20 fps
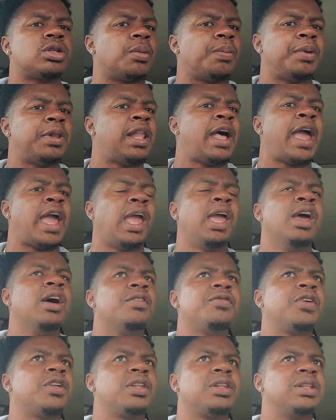play
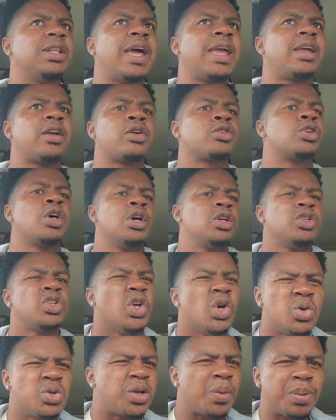for the Lakers,
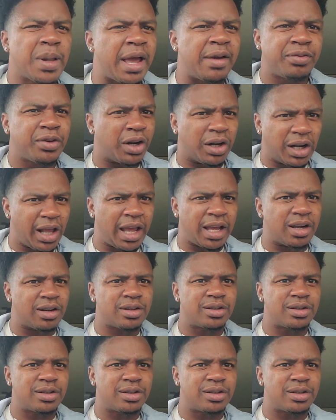choose to play for the Lakers?